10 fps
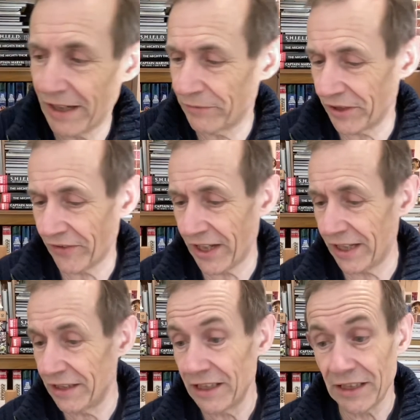advert
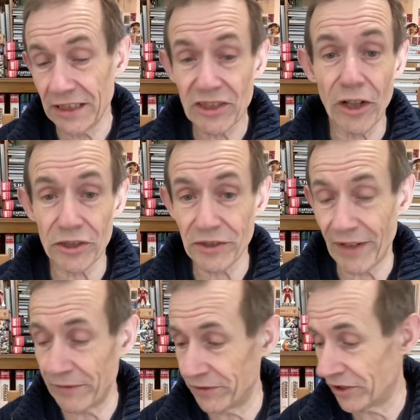there. There's lots of
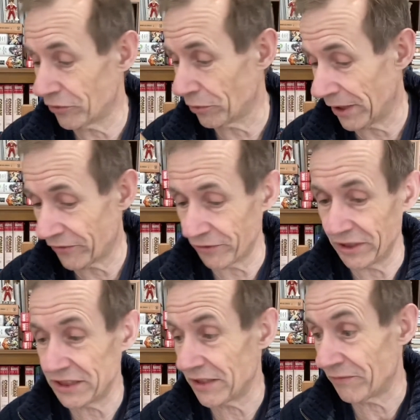adverts all the way
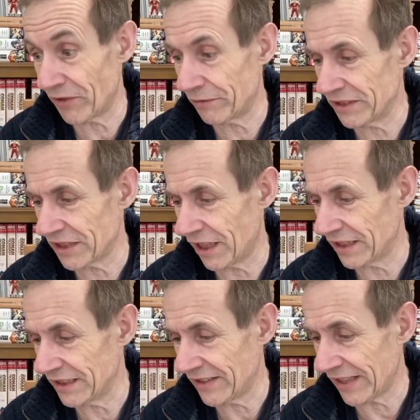through this very
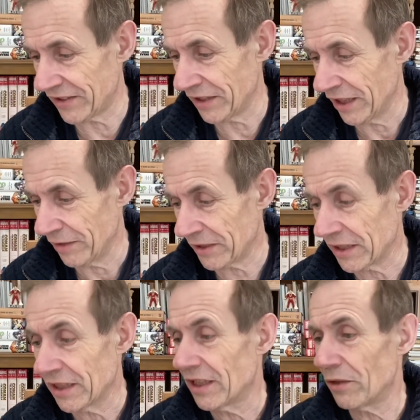slightly tatty.
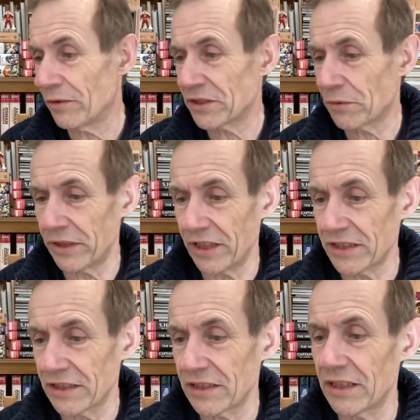Well, that's quite
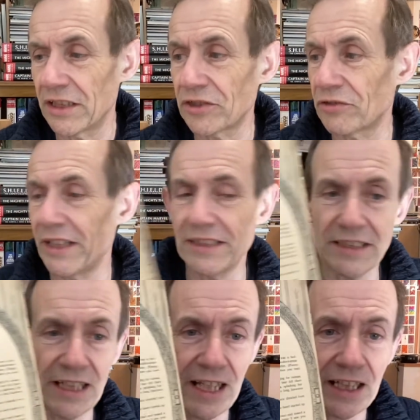nice.
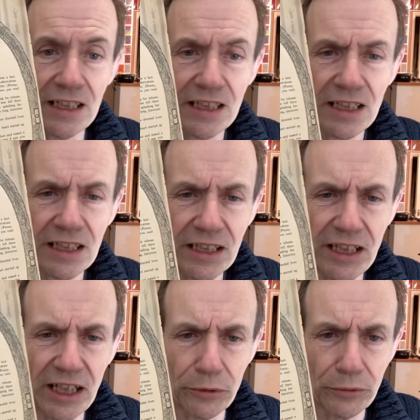Illustrated there.
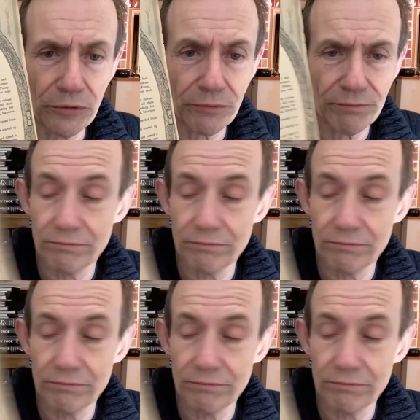Giggles.